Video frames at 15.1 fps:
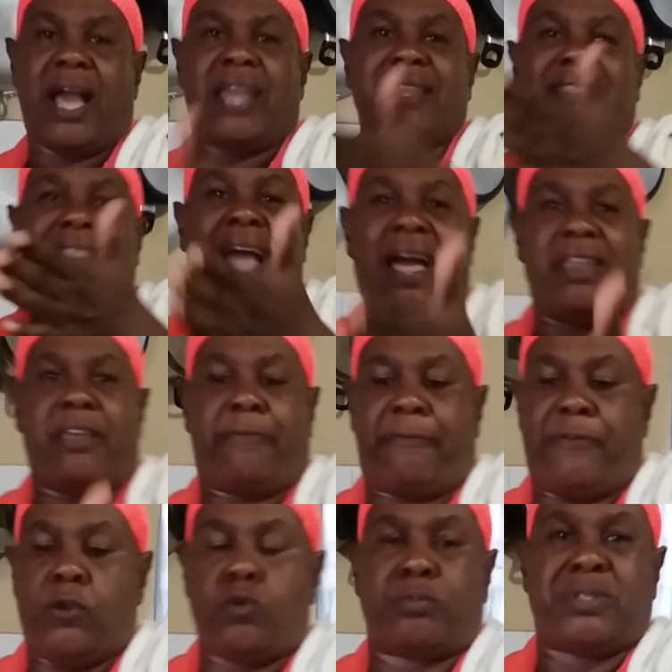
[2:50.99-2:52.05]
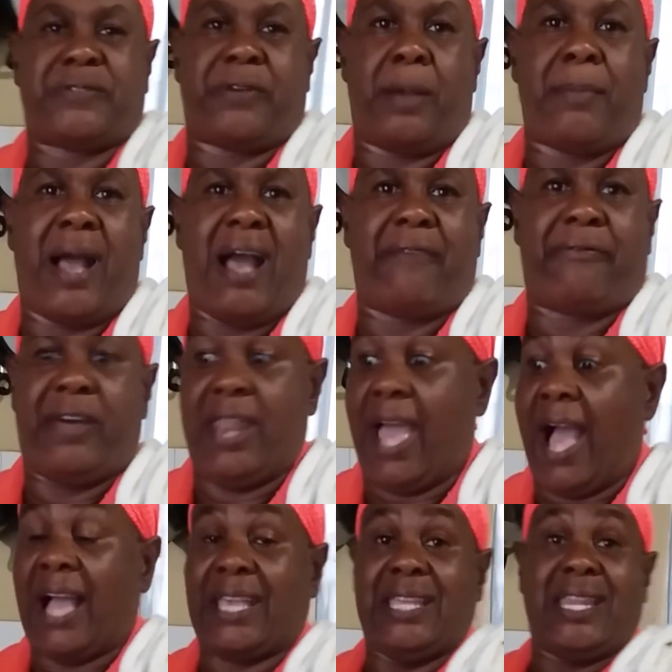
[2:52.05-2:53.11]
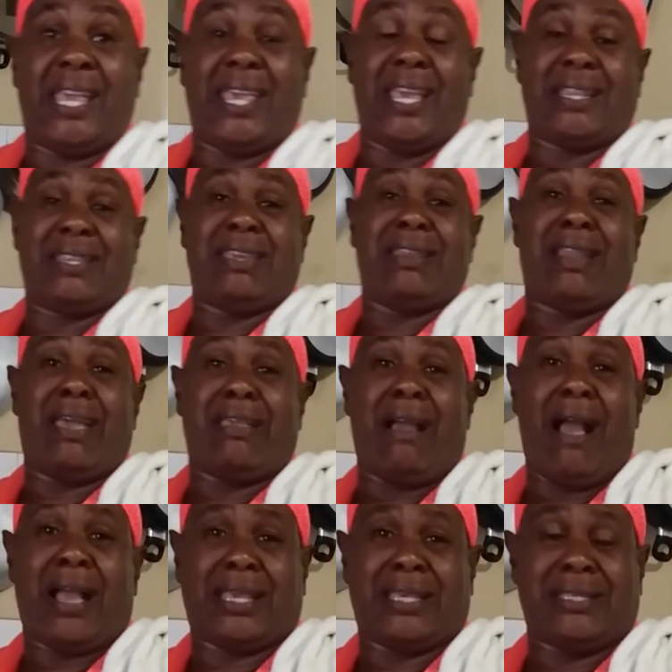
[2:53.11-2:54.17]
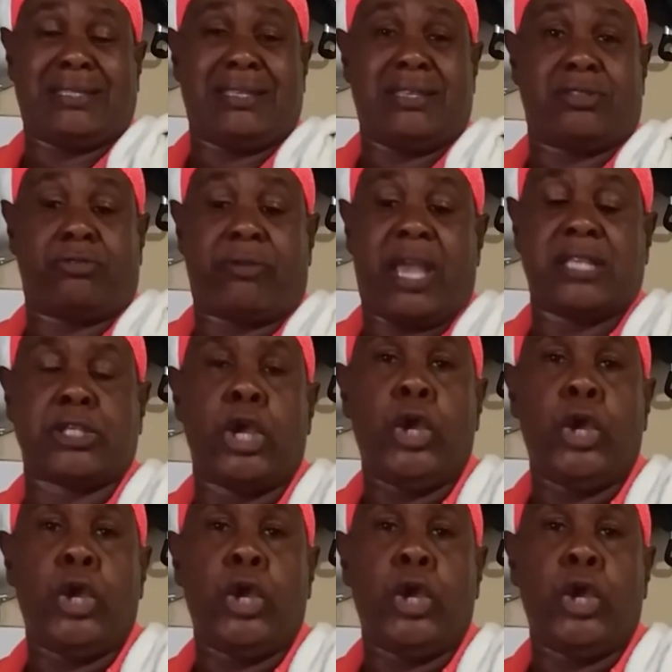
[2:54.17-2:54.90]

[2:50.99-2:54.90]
and that the fumes from after the ackee they get in your Ackee Seasoned Rice.